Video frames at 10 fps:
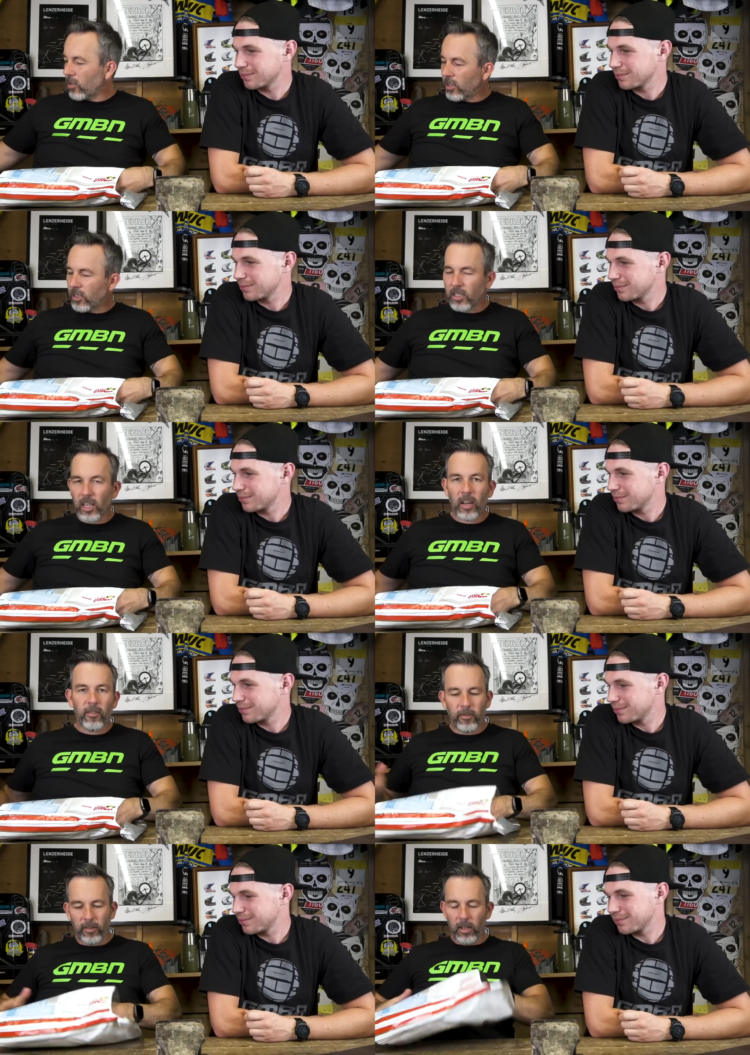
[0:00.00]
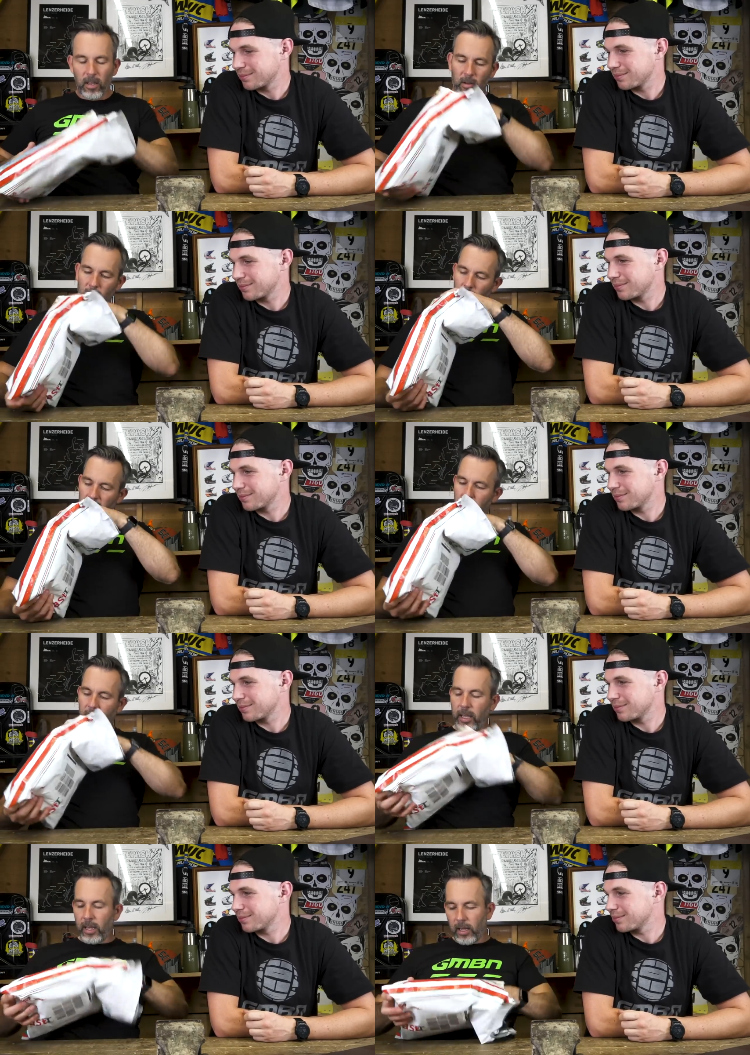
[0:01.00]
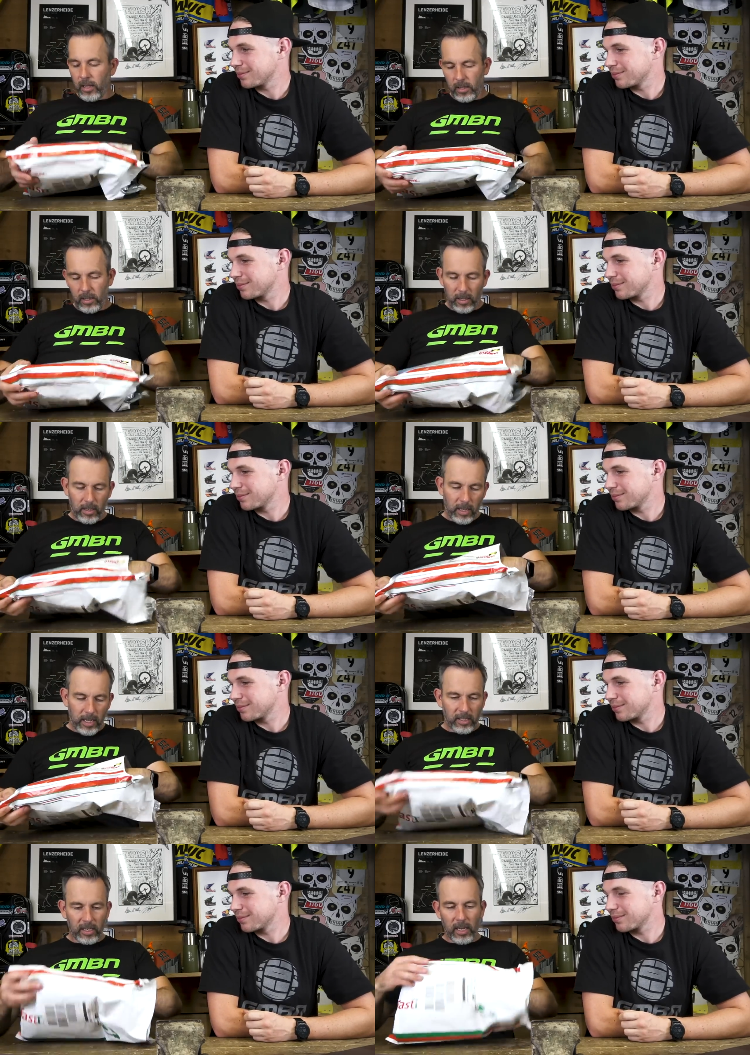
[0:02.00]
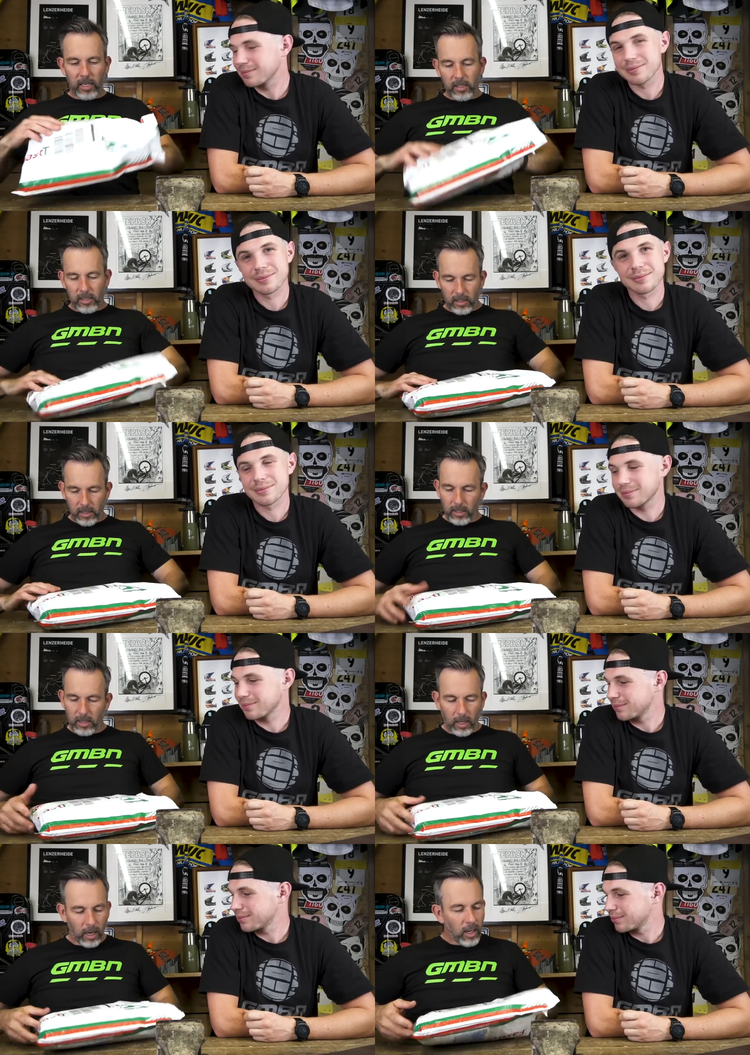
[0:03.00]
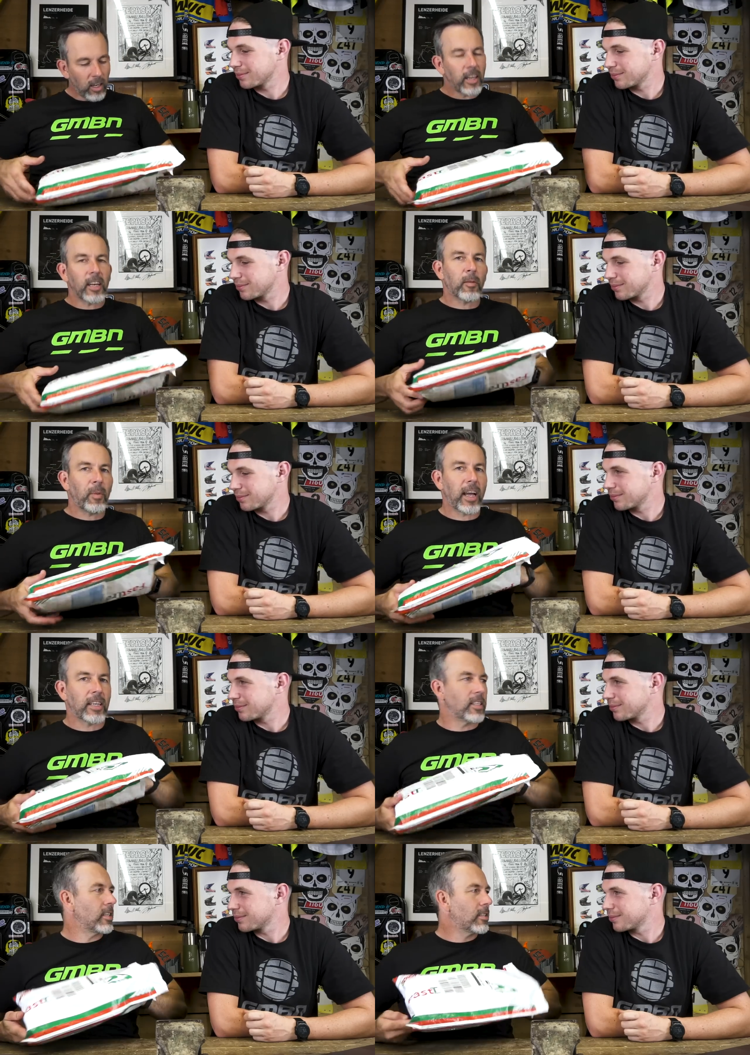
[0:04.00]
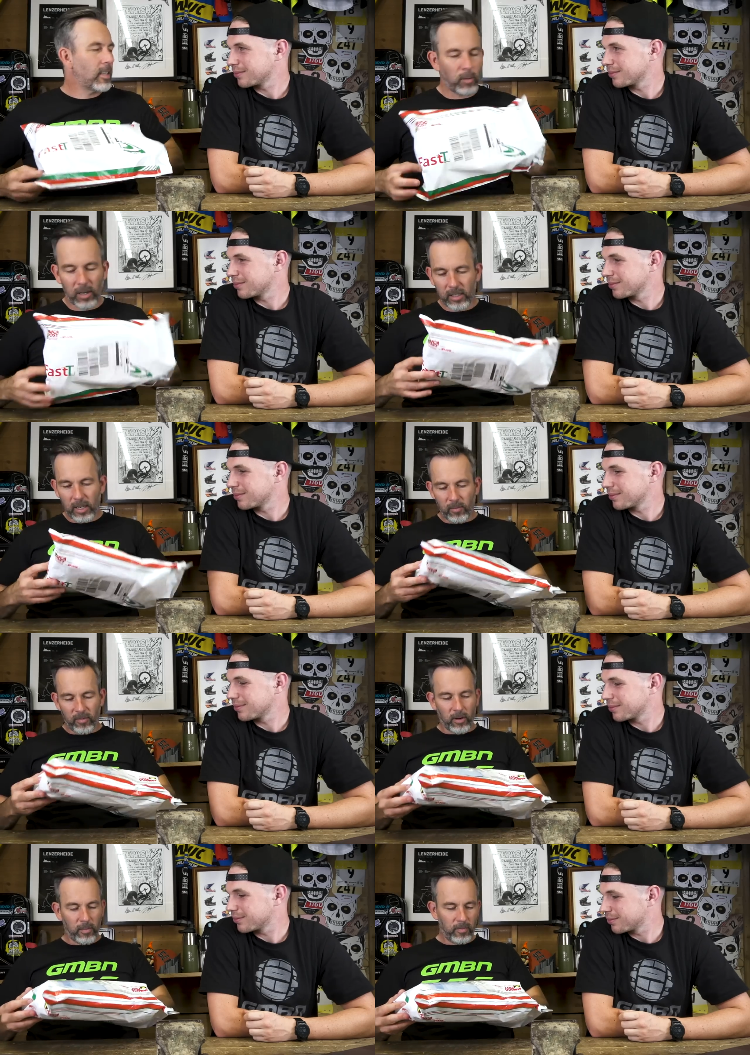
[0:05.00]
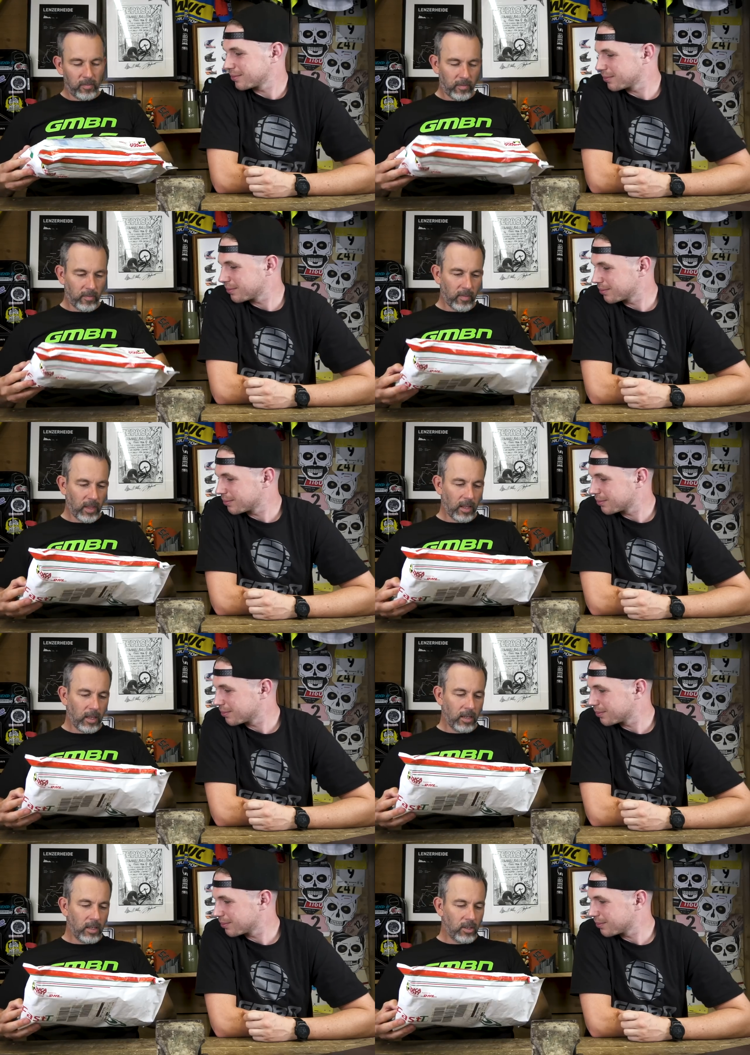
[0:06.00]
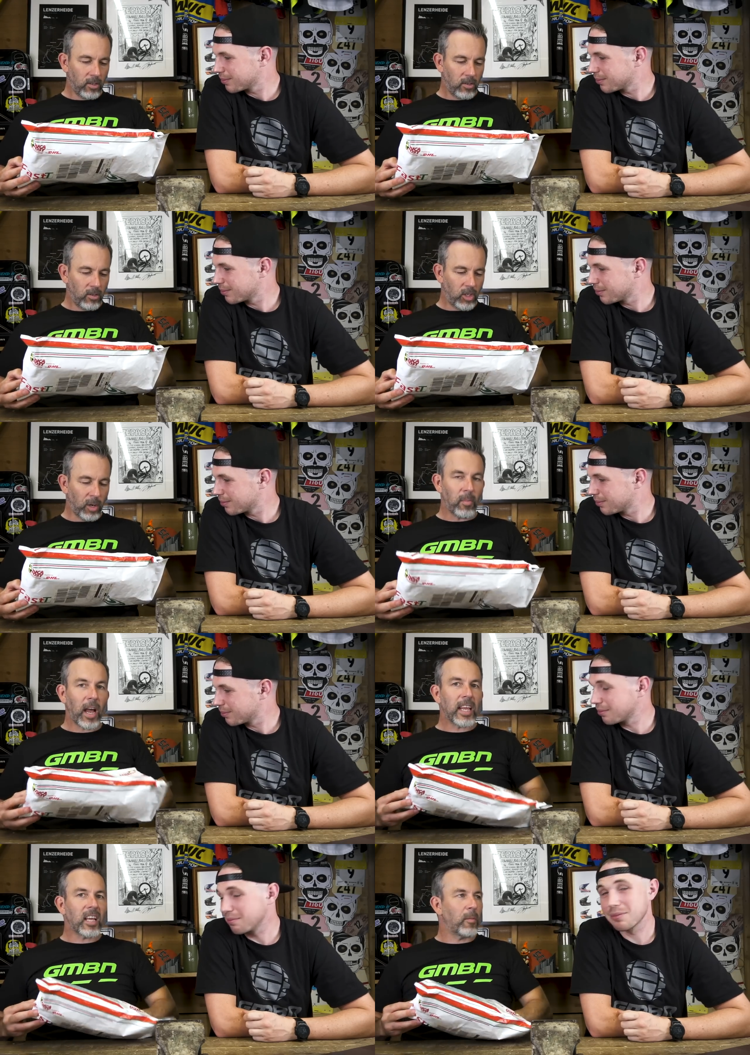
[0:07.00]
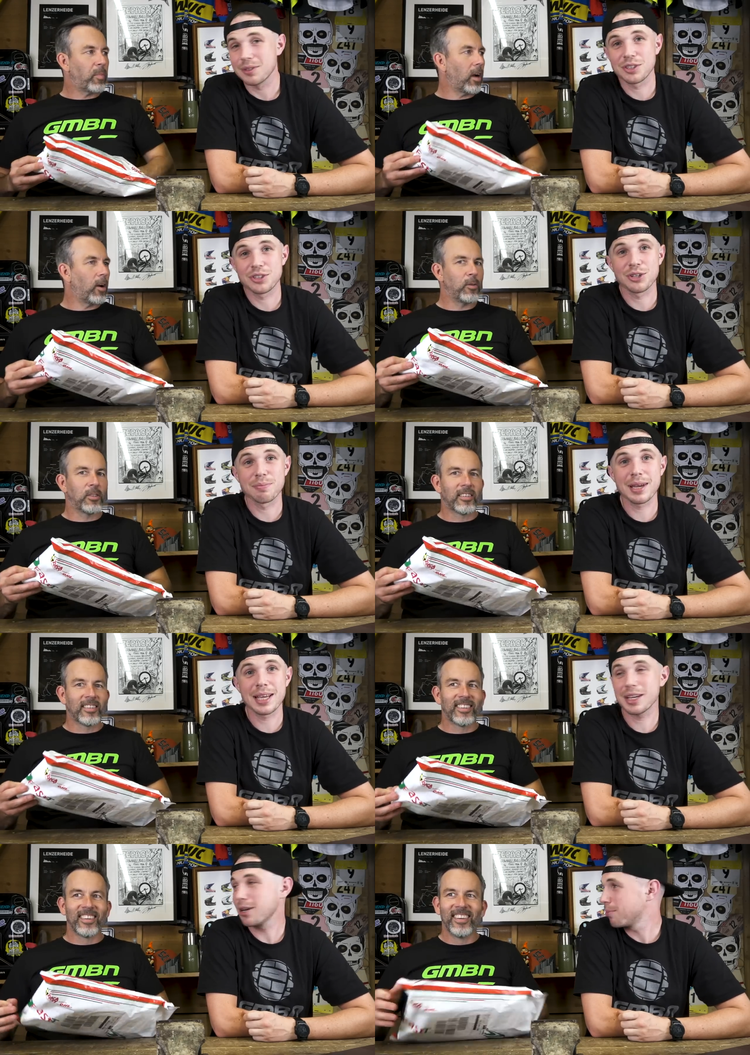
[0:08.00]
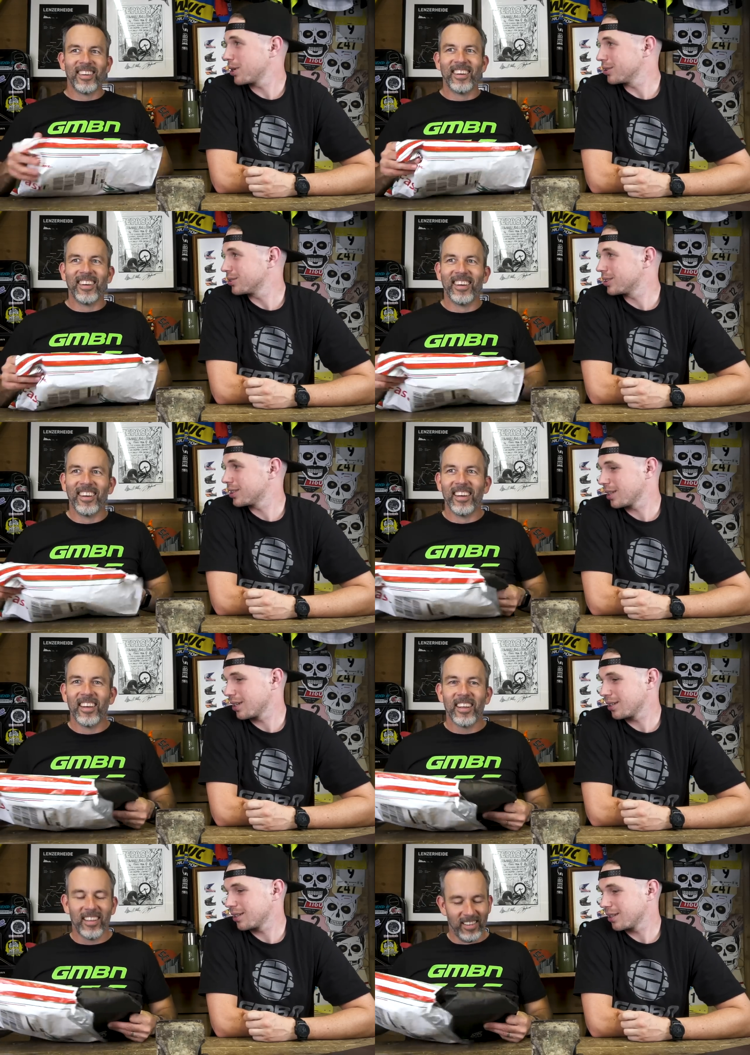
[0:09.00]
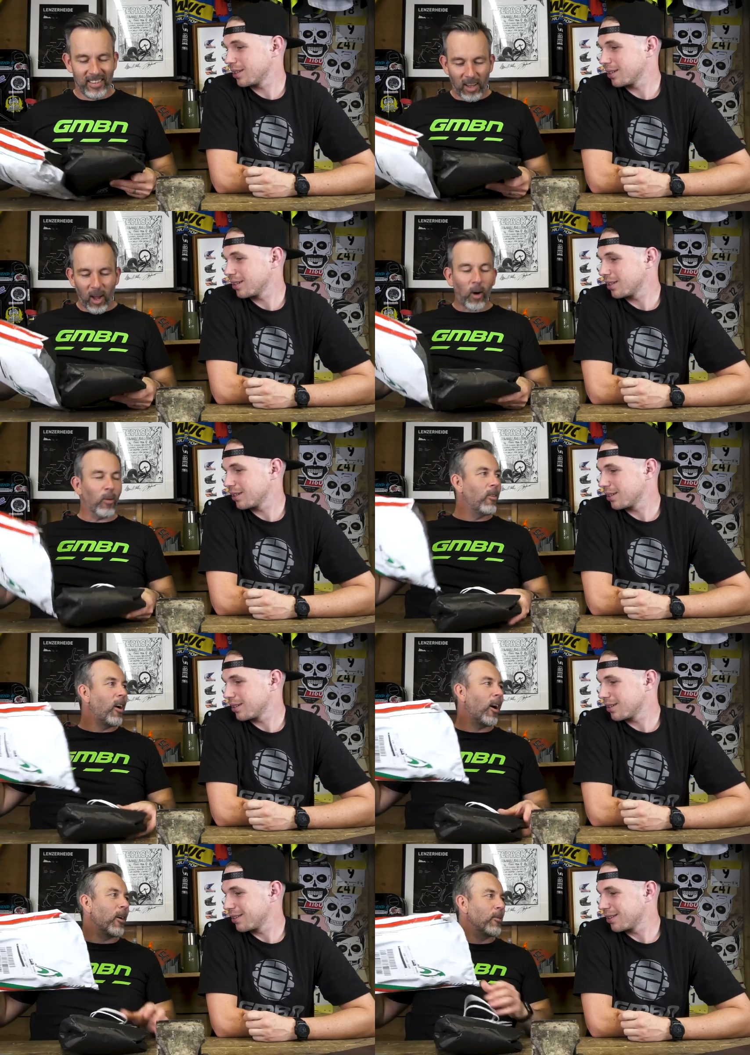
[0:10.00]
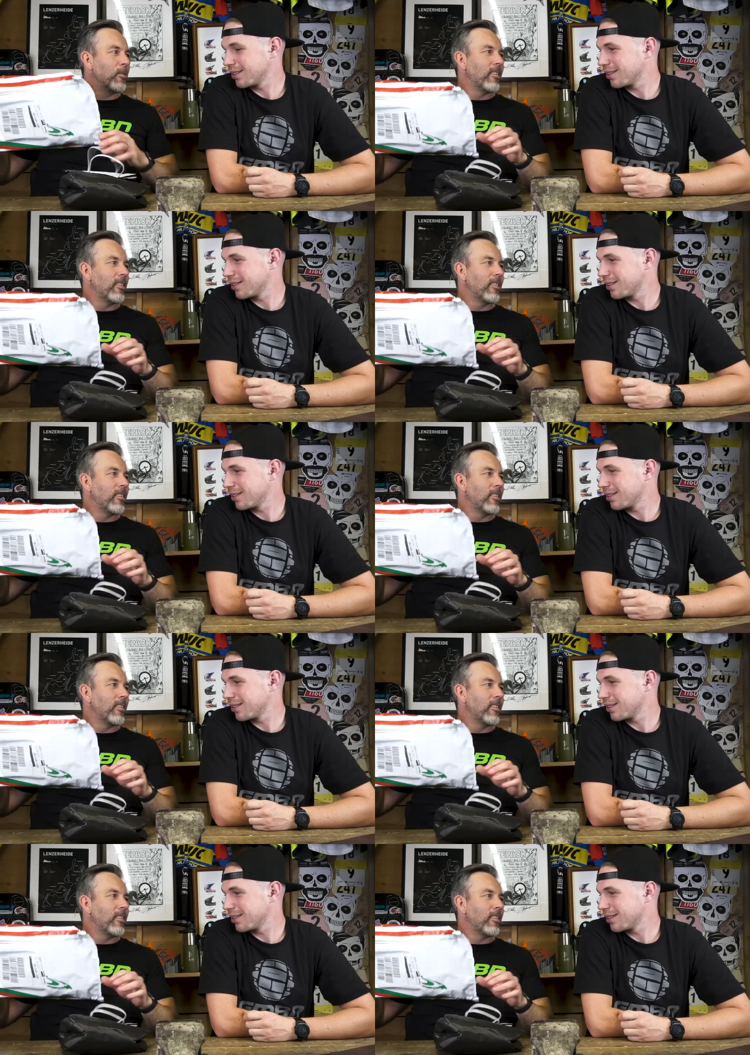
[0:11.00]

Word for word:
Speaker 1: on this stuff. What we got here? This is. I like looking at the packaging, see where it's come from. Jamaica post. Jamaica post. Oh no.